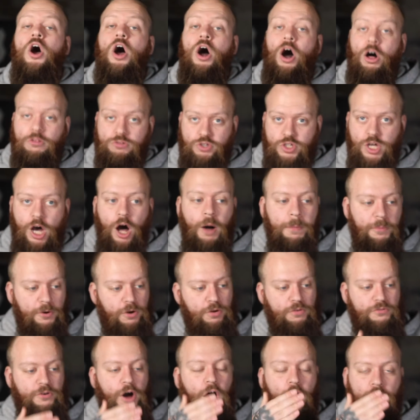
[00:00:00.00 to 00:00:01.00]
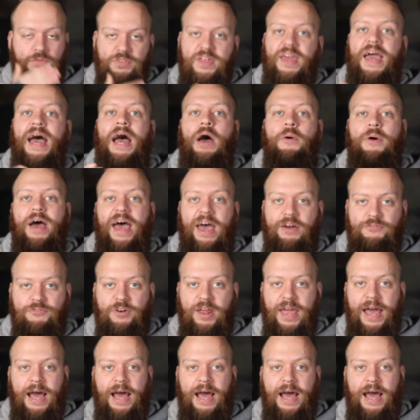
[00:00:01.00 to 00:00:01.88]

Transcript: On top of on the hour, every